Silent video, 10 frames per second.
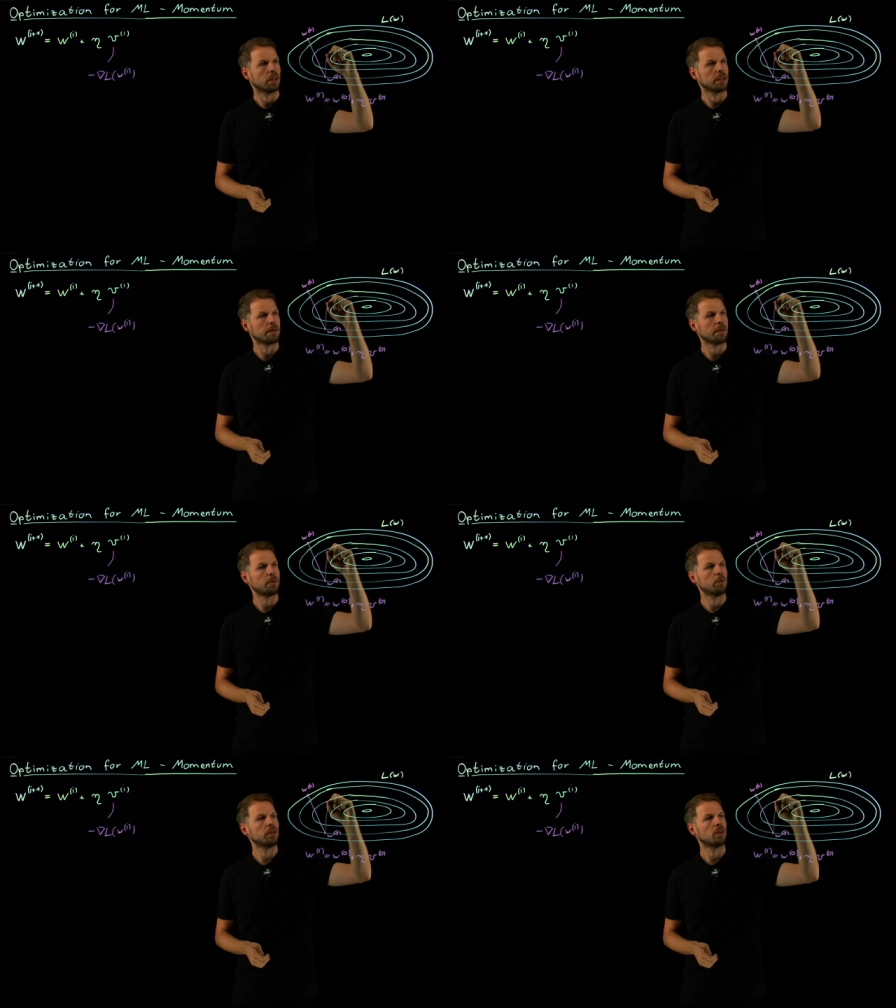And maybe
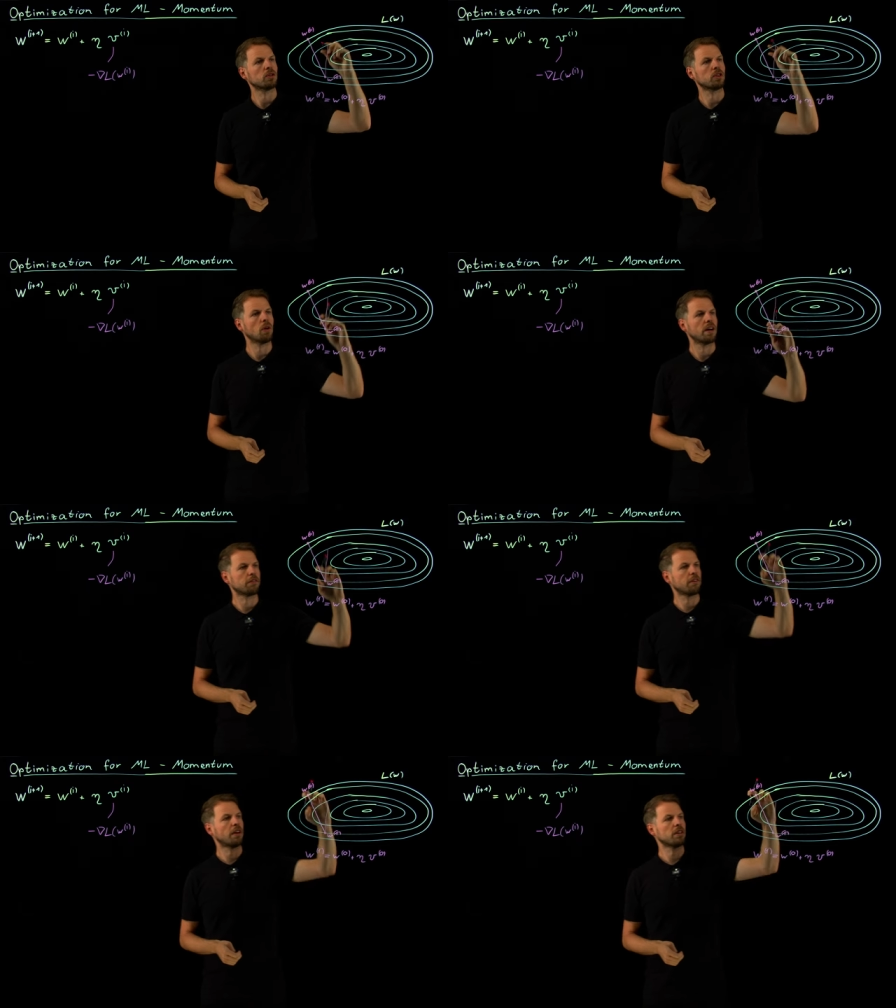we don't go as
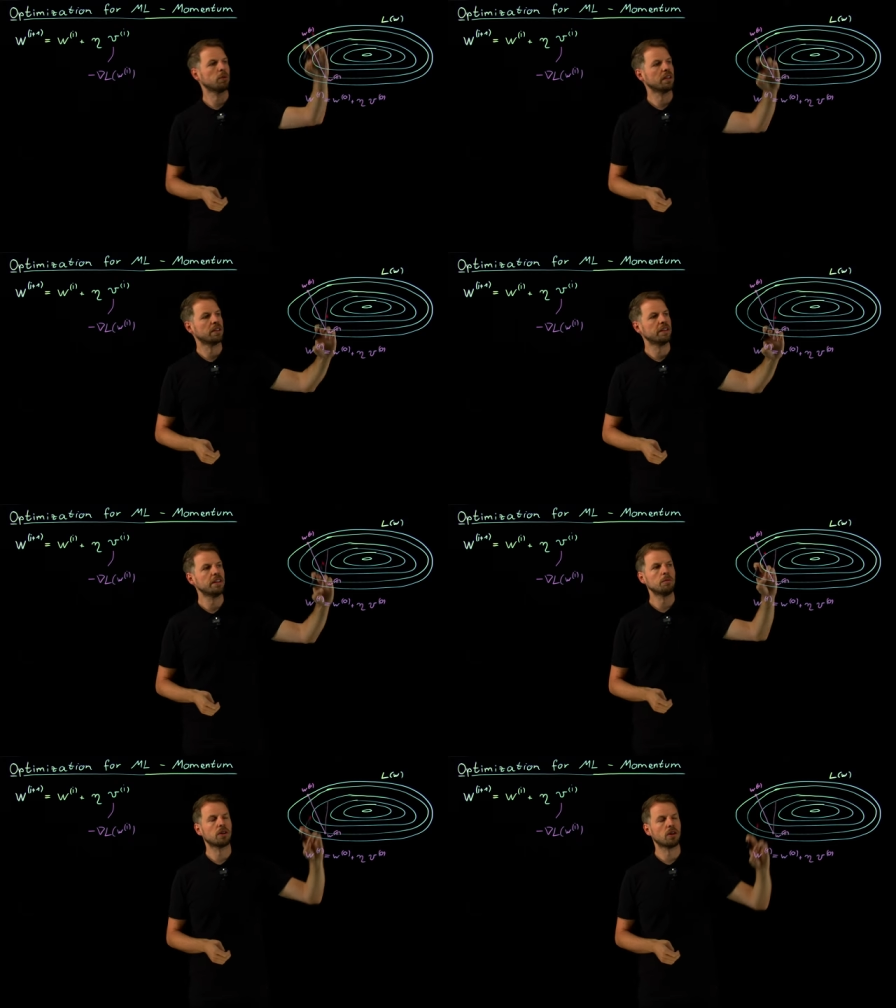far as we did here
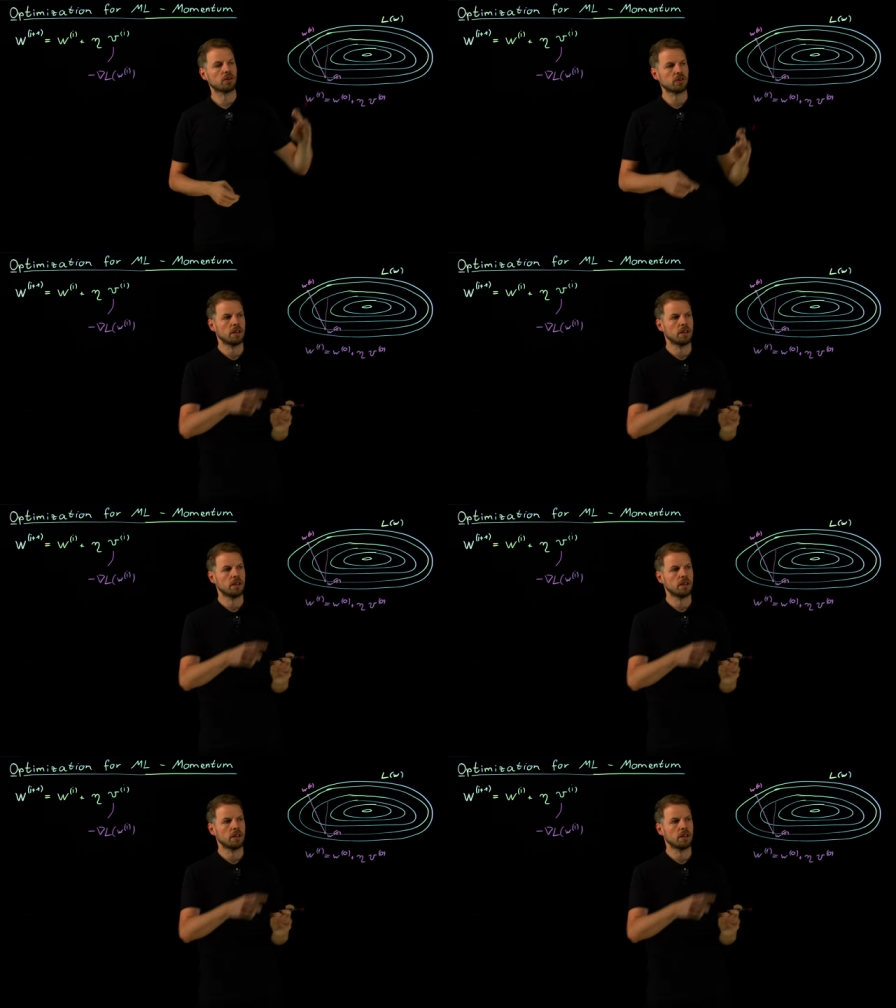because